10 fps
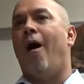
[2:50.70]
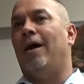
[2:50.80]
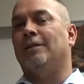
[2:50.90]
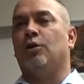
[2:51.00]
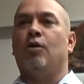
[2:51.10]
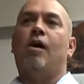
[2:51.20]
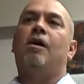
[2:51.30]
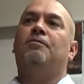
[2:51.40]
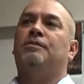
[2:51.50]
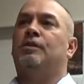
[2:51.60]
at the
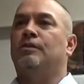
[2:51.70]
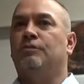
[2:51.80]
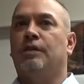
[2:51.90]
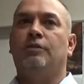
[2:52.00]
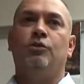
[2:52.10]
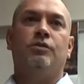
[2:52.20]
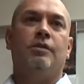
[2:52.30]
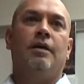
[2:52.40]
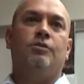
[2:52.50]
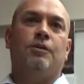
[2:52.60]
law offices of such and
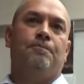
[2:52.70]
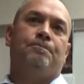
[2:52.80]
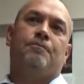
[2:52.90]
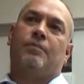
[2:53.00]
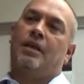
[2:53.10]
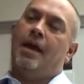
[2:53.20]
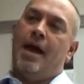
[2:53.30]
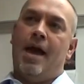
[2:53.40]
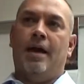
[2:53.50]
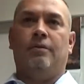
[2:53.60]
such
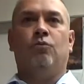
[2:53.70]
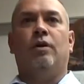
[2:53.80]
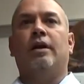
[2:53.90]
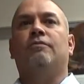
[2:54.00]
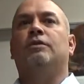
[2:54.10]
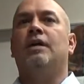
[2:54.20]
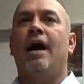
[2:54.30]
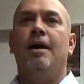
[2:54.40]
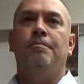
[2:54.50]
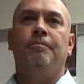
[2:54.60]
at whatever
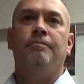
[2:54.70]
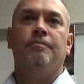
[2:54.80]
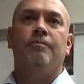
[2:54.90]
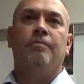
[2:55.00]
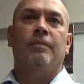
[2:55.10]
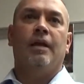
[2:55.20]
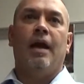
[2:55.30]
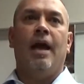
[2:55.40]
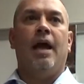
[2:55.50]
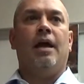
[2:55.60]
time,
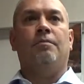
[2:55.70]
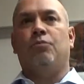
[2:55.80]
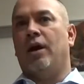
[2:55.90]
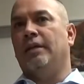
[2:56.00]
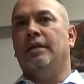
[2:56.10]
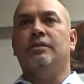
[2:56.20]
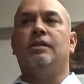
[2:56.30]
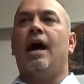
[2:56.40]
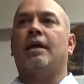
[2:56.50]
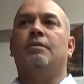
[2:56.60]
and bring these
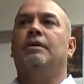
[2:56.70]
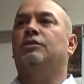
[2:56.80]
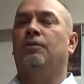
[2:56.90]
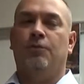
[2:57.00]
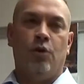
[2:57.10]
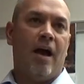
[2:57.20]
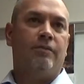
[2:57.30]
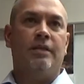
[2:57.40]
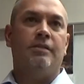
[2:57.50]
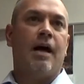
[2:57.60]
documents if you
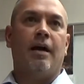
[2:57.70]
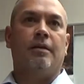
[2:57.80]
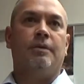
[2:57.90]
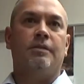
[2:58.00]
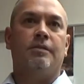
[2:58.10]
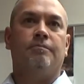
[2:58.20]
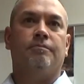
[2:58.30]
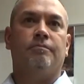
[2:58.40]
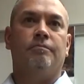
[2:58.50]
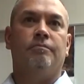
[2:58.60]
have these documents.
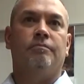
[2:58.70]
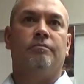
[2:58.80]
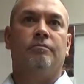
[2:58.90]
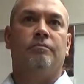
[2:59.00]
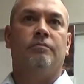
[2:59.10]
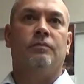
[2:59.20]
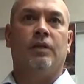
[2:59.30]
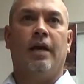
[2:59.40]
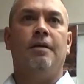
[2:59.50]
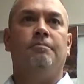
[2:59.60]

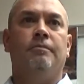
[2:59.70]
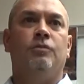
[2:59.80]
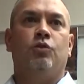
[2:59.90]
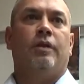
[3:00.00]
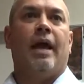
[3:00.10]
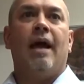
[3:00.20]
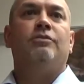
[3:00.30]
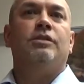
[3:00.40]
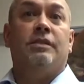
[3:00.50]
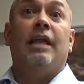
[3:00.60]
Okay? So they
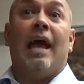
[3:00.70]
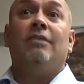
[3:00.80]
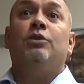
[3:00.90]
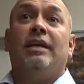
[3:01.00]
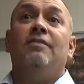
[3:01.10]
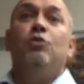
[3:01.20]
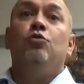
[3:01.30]
have to give you